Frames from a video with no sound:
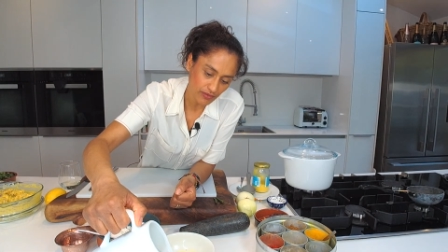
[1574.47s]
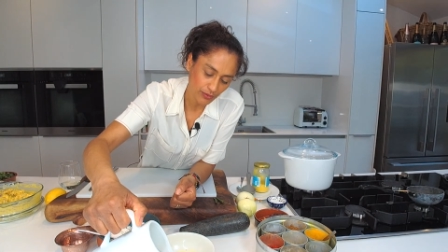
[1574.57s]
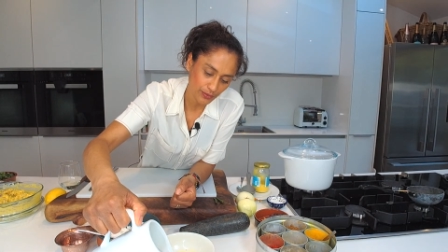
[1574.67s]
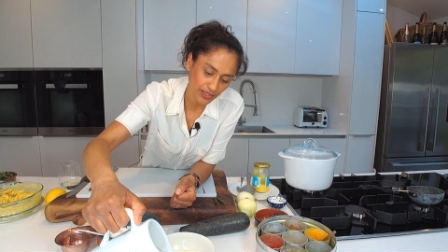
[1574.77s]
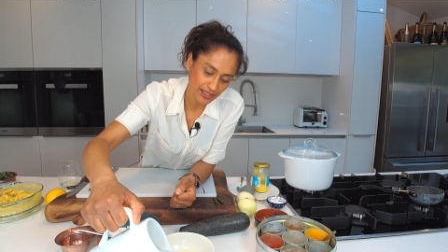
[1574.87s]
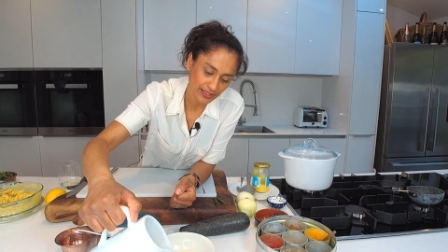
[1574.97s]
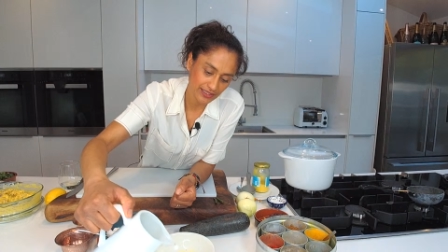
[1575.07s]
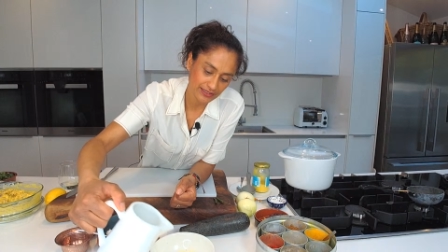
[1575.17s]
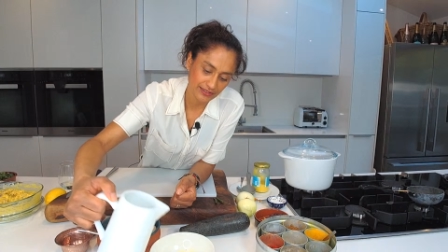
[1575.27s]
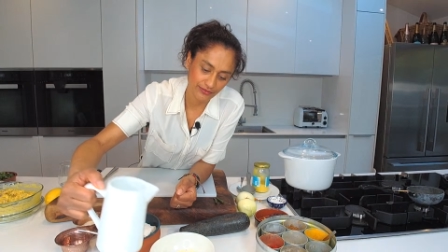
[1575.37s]
and we'll let
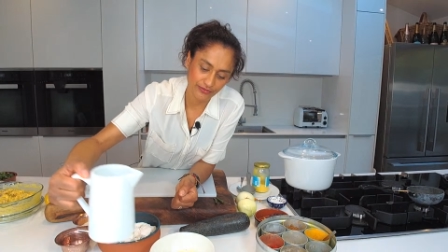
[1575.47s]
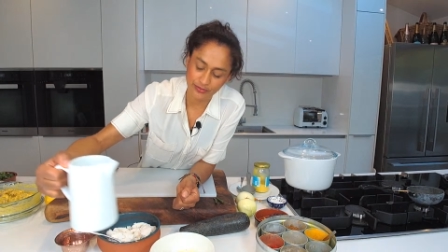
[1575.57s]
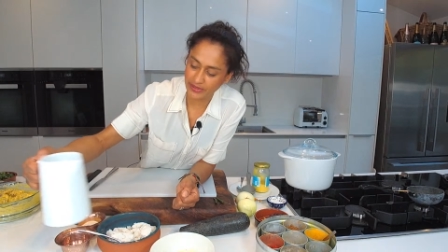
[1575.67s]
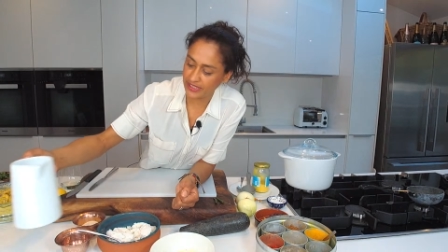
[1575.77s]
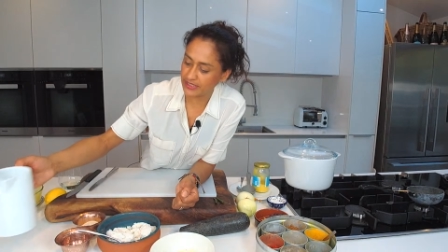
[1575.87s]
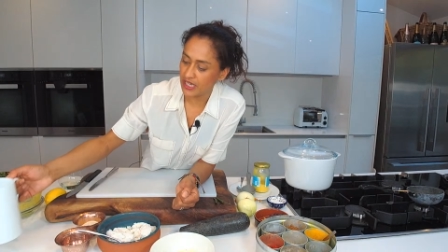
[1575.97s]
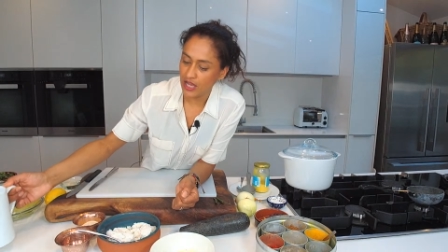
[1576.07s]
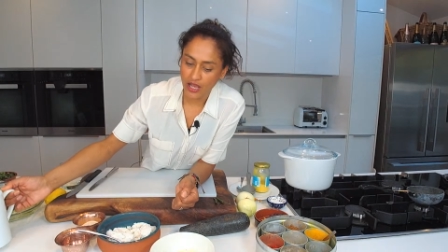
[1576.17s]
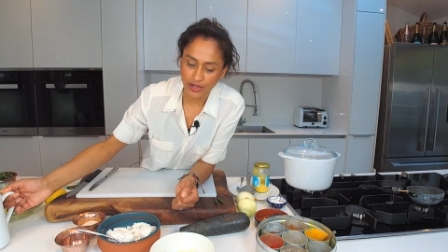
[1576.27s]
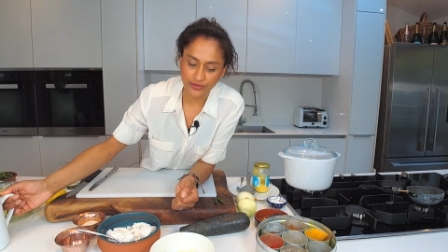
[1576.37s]
that sit for a minute.
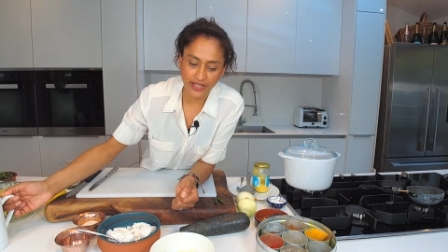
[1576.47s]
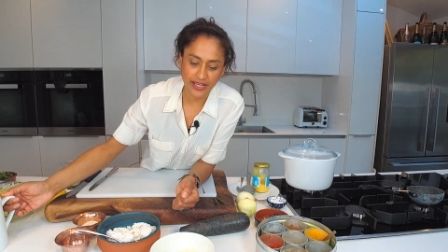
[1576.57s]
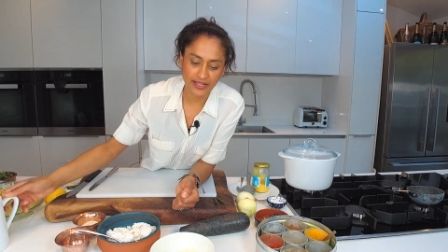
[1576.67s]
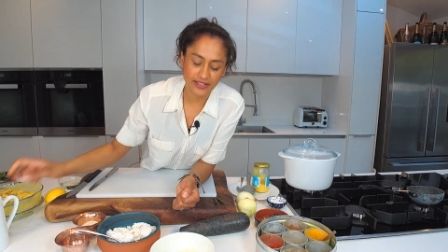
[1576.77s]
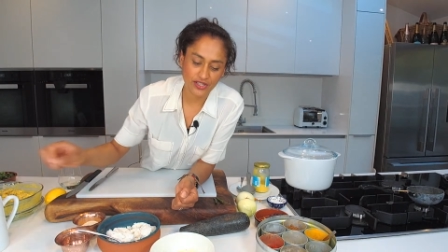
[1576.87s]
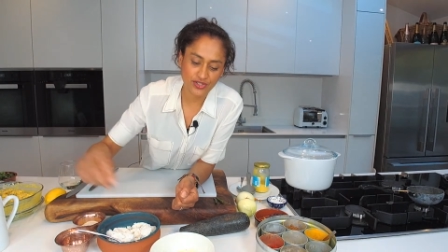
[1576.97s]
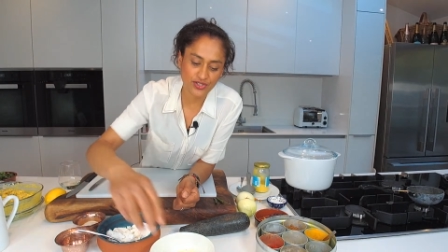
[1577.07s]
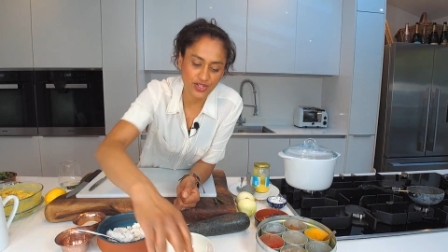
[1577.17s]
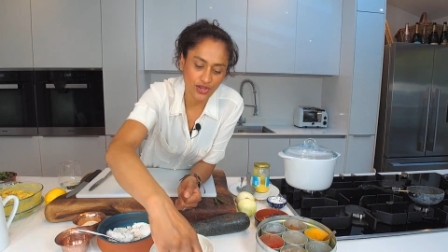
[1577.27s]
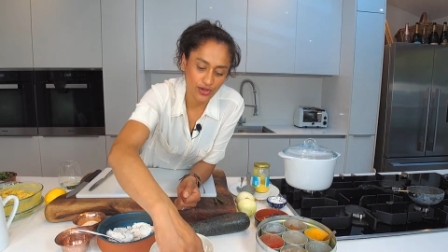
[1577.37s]
Okay,
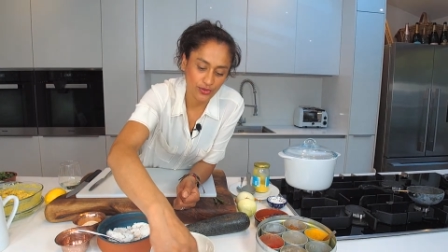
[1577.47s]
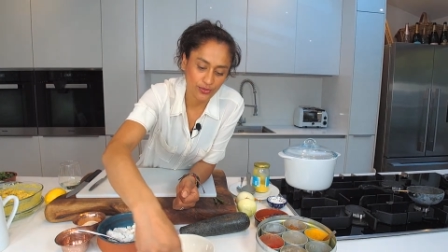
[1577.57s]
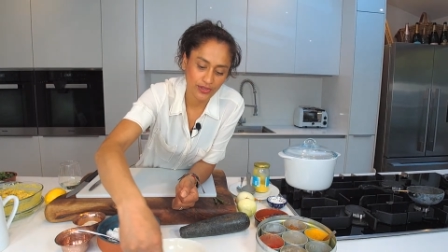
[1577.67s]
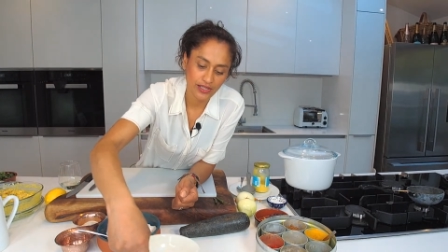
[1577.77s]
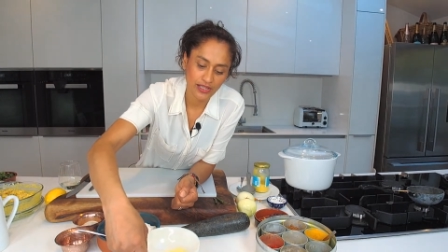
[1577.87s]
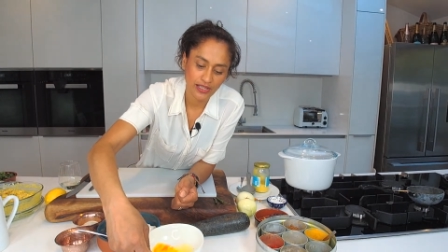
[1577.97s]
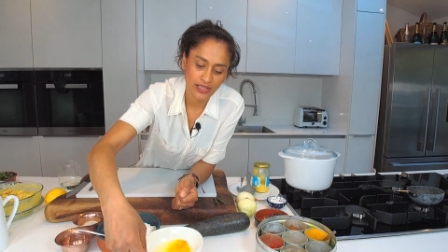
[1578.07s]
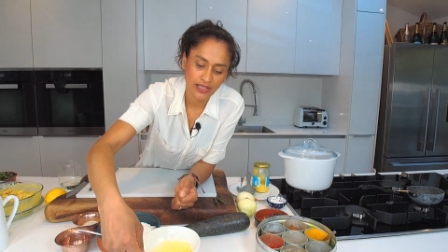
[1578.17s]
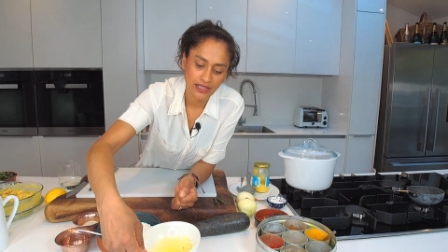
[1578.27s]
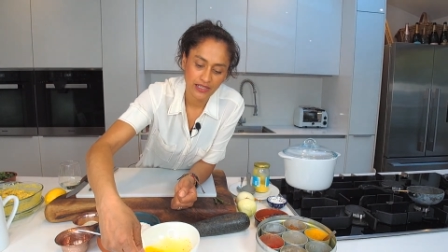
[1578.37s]
so
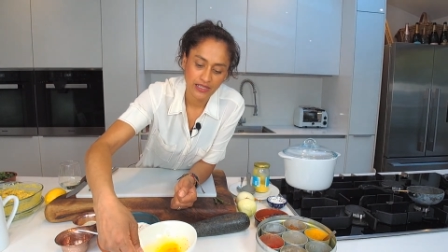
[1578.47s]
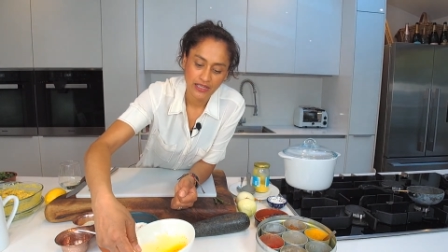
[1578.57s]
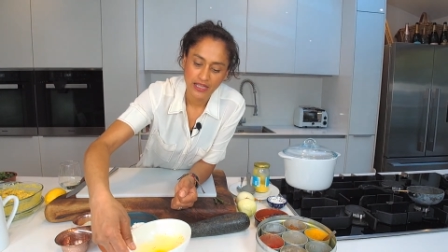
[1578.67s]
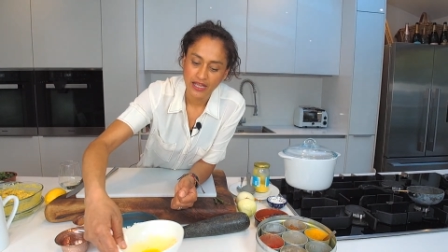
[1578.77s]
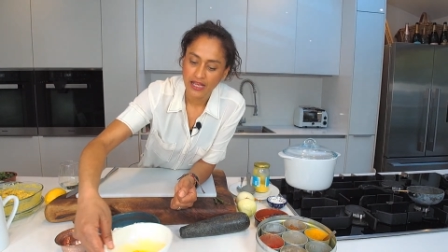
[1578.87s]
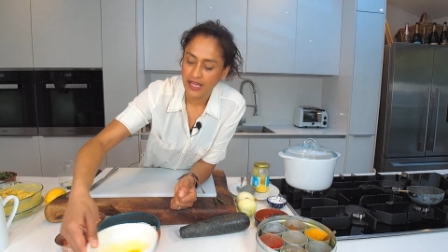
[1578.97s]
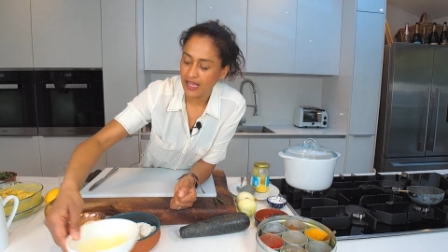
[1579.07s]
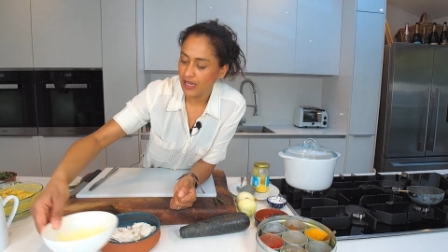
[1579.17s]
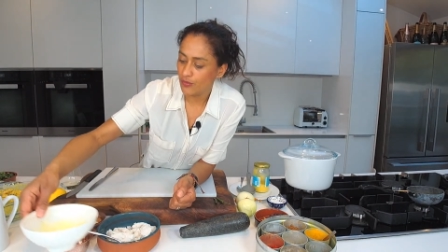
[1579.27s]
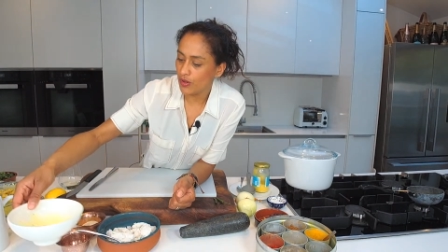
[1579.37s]

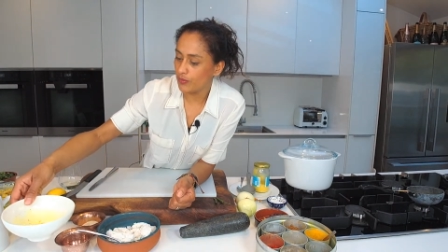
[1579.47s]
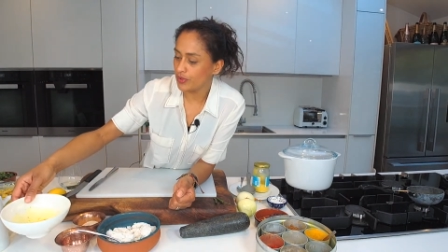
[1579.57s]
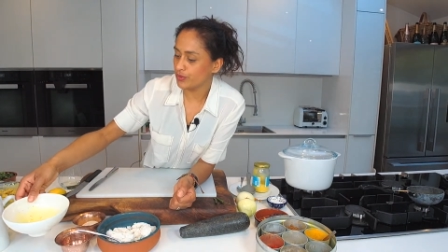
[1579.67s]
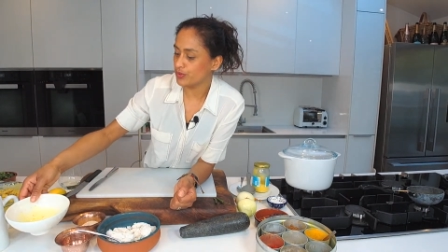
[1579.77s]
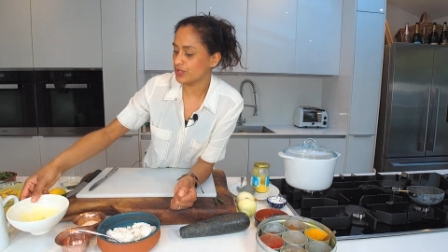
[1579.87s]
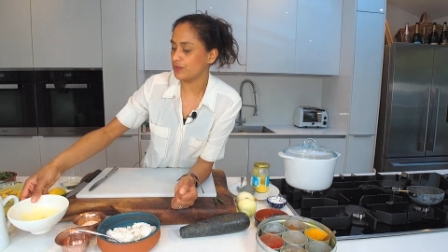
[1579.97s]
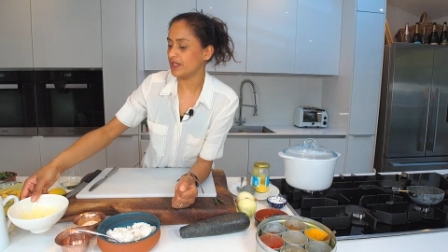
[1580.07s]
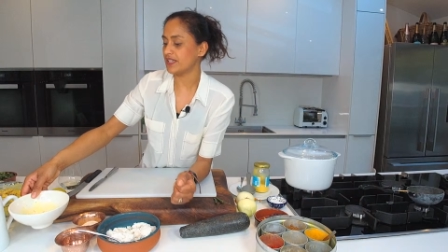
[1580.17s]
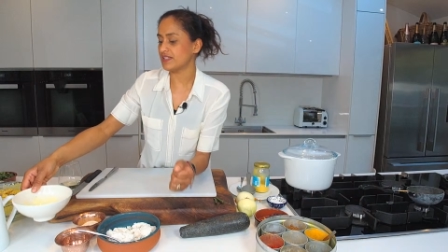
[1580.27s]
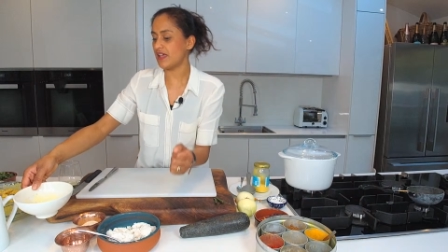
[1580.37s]
how are we all
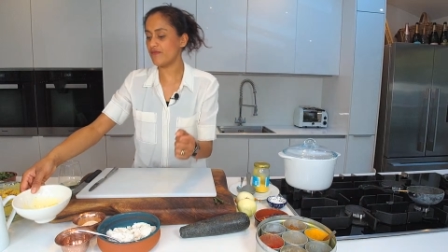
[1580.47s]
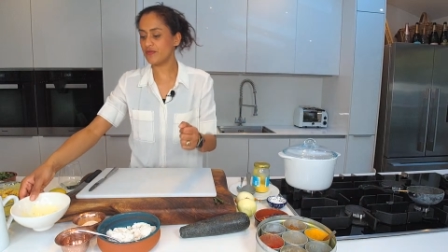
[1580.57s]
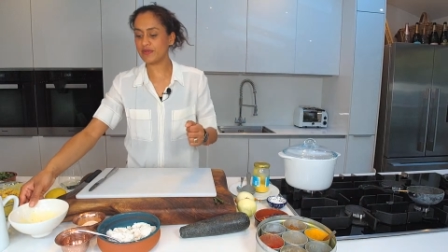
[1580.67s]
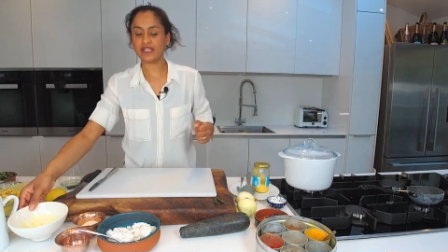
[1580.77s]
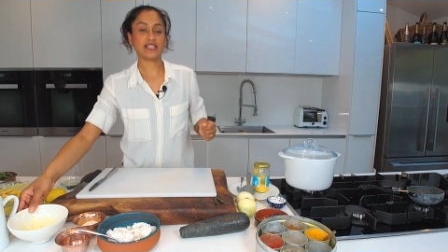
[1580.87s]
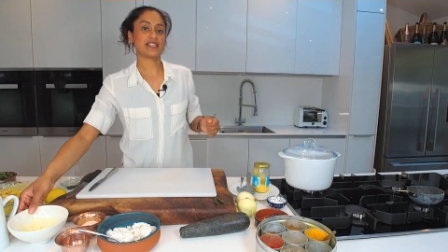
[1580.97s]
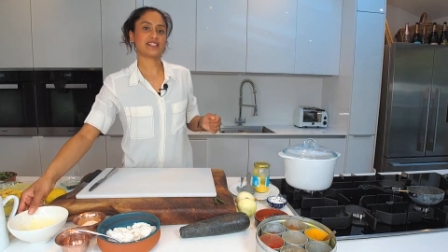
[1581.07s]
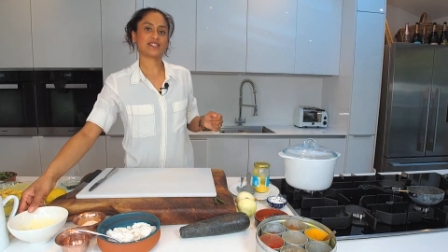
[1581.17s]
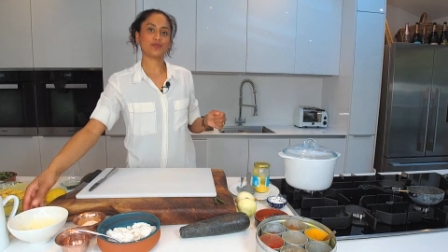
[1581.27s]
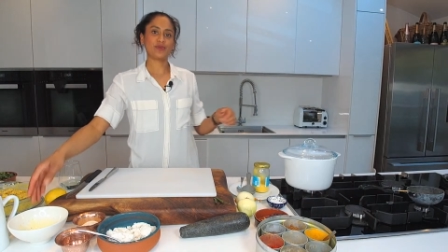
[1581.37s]
doing? Is everybody
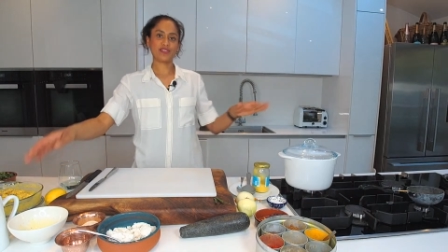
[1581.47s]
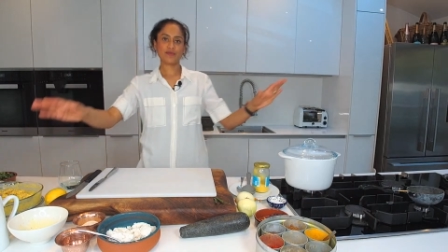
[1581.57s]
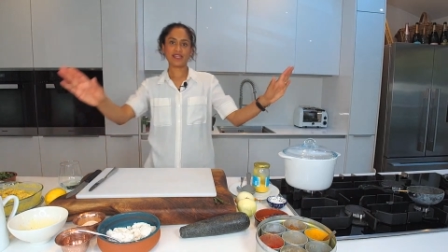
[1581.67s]
still with